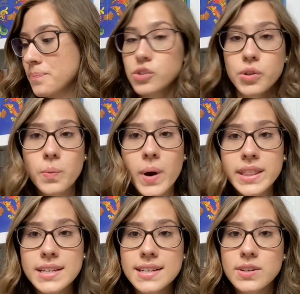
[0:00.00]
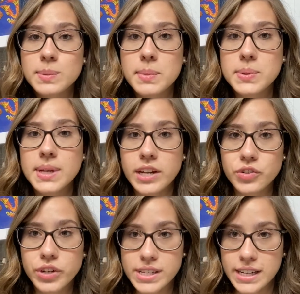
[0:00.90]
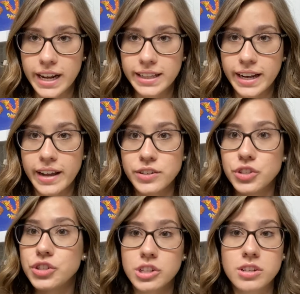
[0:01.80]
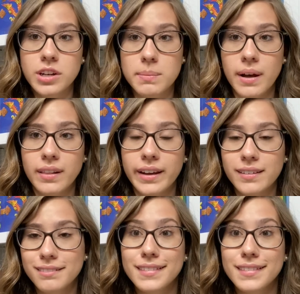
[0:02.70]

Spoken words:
So the one that sounds most interesting that I just heard about like